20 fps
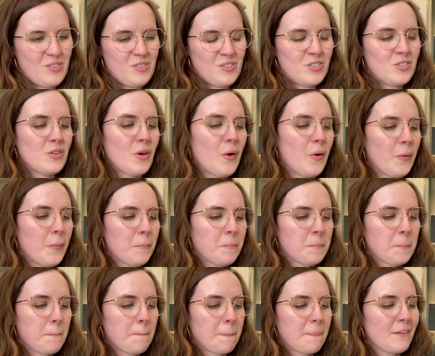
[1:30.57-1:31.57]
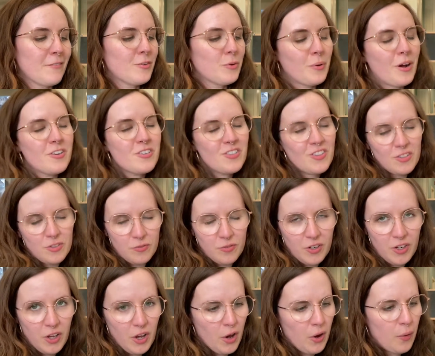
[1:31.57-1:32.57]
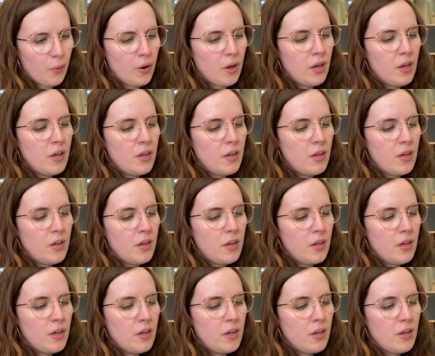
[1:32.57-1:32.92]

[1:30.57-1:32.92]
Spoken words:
So if you're watching this video,